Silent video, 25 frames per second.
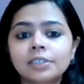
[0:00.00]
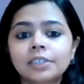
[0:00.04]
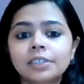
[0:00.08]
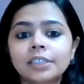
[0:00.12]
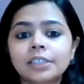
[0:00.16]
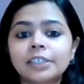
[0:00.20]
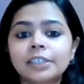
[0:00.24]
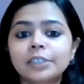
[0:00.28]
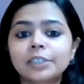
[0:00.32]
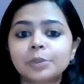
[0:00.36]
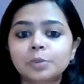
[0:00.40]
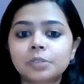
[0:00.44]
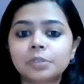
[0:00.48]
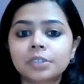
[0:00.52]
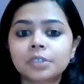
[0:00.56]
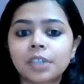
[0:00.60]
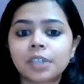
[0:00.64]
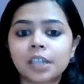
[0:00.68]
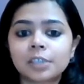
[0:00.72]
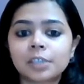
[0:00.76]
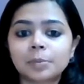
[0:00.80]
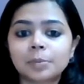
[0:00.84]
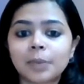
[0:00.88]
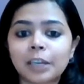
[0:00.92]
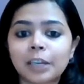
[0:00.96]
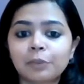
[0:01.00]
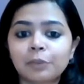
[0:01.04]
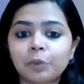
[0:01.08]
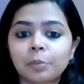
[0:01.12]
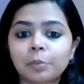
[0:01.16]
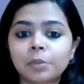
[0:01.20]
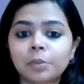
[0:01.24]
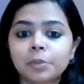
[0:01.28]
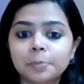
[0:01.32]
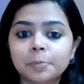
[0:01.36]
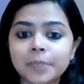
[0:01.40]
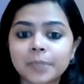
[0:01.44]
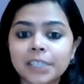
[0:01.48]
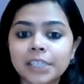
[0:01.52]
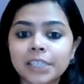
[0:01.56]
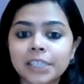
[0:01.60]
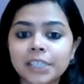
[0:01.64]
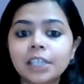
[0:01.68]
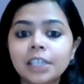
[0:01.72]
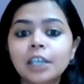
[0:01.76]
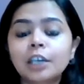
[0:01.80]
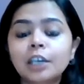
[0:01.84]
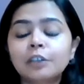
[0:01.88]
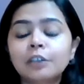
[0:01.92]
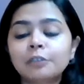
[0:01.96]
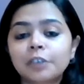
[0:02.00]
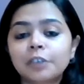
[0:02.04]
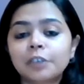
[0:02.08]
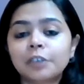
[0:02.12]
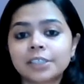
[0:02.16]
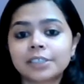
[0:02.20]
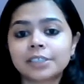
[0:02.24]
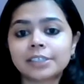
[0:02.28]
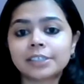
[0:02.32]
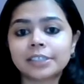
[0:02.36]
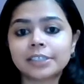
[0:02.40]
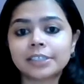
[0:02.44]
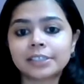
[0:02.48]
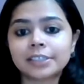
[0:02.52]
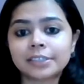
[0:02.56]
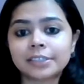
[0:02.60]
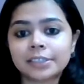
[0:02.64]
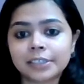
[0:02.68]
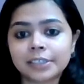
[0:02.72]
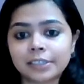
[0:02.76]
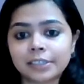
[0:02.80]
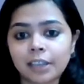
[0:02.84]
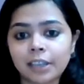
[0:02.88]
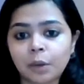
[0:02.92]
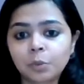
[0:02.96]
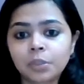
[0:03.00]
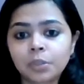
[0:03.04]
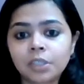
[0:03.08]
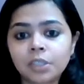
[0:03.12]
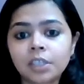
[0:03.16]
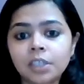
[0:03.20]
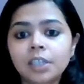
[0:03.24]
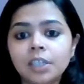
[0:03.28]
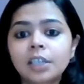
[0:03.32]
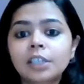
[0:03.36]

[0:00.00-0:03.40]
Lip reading: in used cars platform Spinney for its Series D round.